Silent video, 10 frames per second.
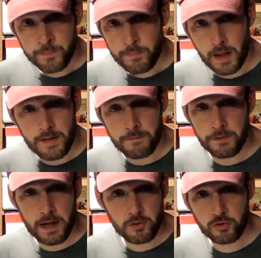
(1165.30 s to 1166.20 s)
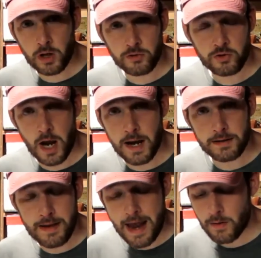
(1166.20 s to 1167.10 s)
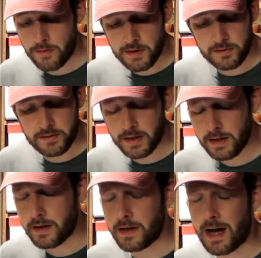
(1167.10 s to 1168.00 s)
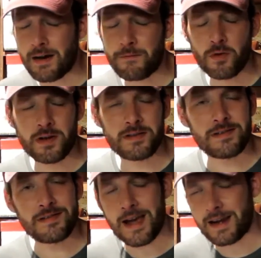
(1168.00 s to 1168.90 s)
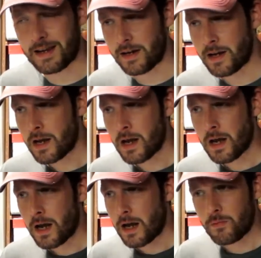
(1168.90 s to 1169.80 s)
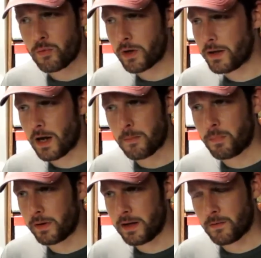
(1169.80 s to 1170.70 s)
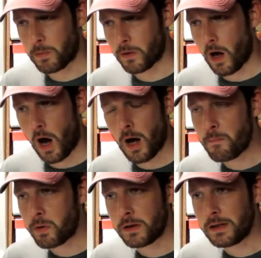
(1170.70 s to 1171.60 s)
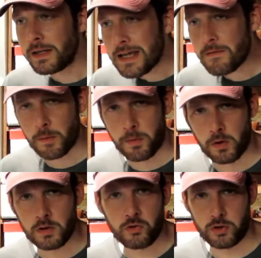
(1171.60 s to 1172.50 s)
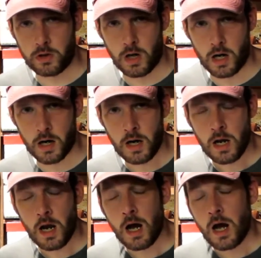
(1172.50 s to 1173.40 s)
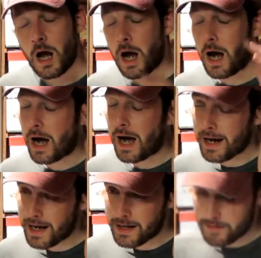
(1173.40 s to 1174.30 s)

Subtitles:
And then flavor starts dying down. This thing, not for a second. Really unbelievable. Unbelievable cigar. I gotta